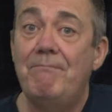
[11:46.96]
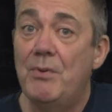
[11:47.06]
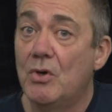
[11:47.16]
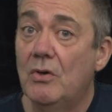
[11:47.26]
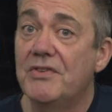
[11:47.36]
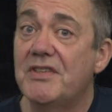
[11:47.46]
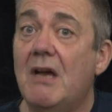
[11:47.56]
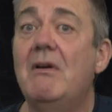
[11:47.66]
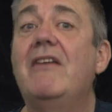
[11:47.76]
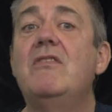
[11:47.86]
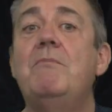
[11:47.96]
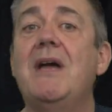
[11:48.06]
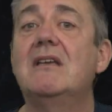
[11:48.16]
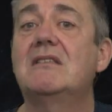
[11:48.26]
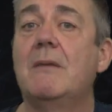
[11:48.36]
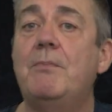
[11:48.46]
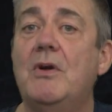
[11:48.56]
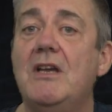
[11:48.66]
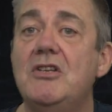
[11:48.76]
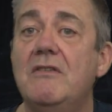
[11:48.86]
but also have a better
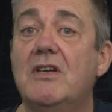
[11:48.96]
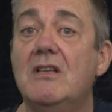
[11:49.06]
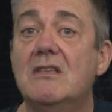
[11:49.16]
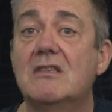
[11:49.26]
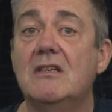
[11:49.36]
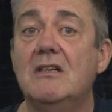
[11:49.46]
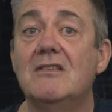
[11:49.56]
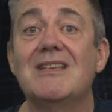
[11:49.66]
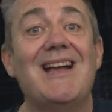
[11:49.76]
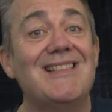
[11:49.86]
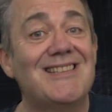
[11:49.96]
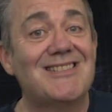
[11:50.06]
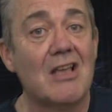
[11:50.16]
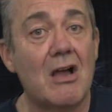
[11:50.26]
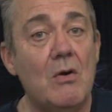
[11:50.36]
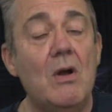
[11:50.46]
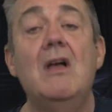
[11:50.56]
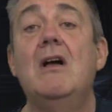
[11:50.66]
separation of concerns and so